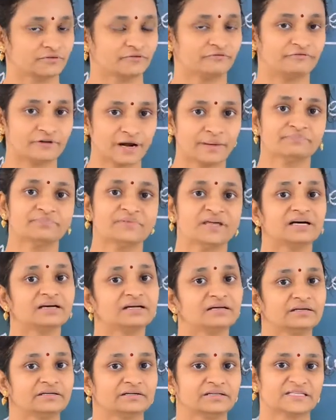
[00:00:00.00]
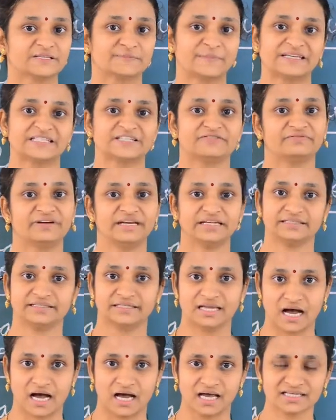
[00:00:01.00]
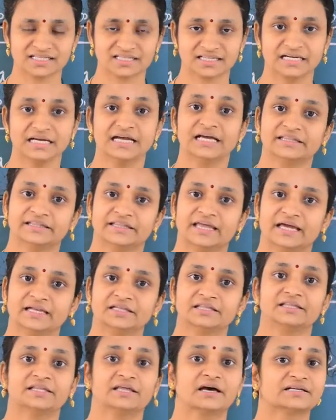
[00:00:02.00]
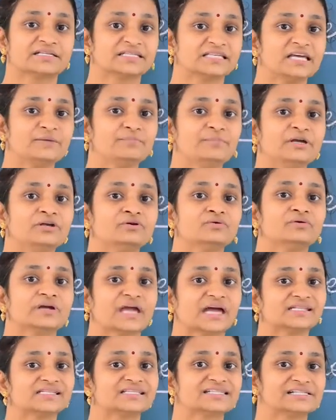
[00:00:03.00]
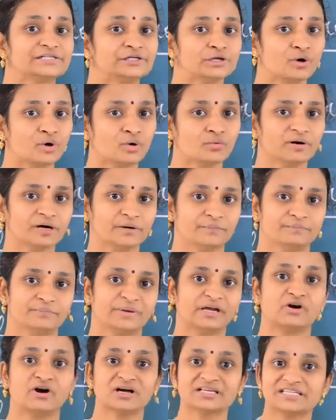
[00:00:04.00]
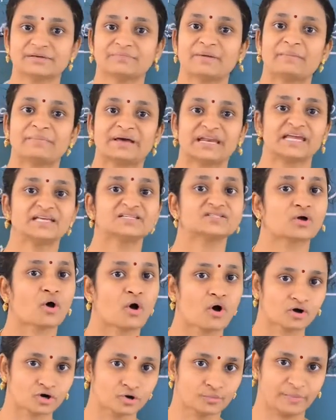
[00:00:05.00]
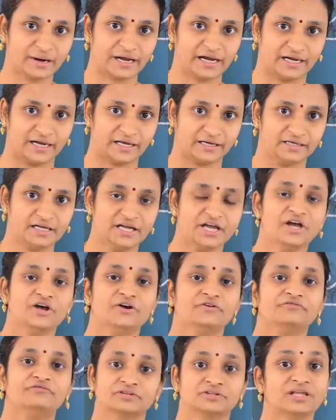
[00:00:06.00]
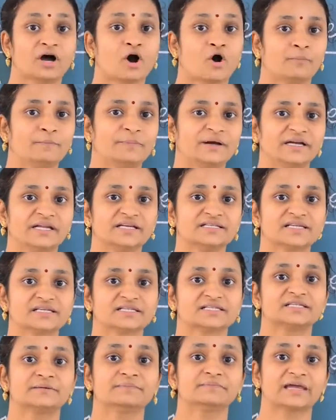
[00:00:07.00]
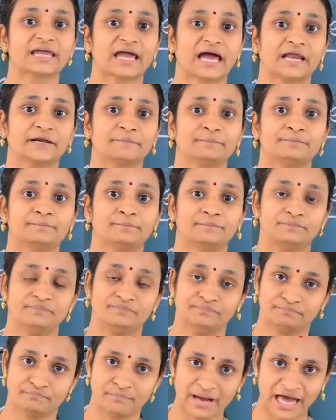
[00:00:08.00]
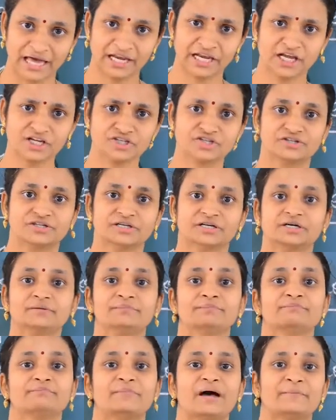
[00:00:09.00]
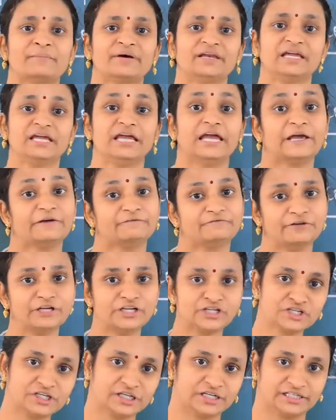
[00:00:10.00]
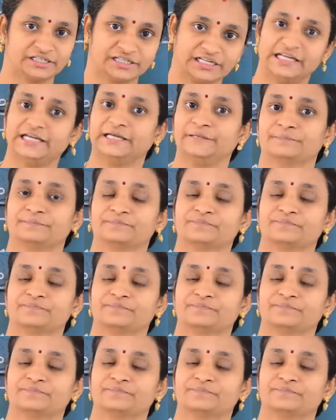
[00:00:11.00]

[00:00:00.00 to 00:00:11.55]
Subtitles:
from the specified task, then the CPU gets slower because the memory is occupied. The operating system can manage the memory efficiently.